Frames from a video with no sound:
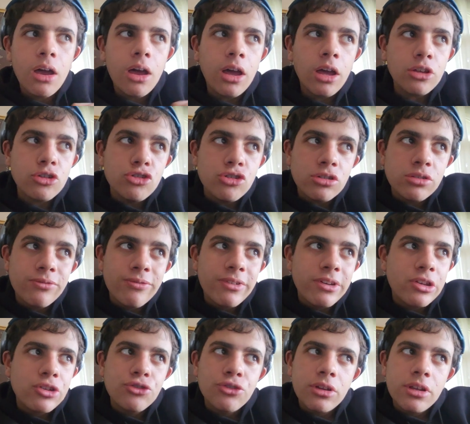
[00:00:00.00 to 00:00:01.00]
I just
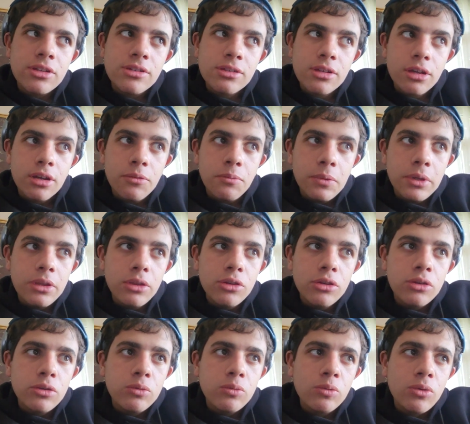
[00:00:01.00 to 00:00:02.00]
finished an
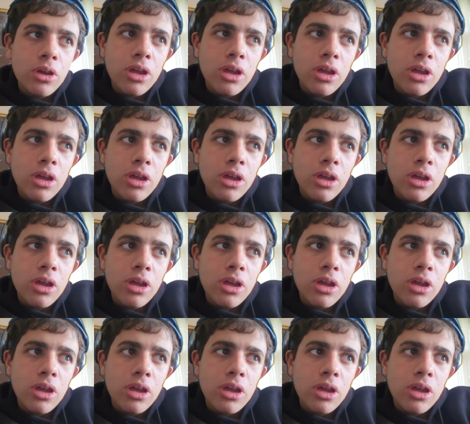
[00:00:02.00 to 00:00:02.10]
assignment.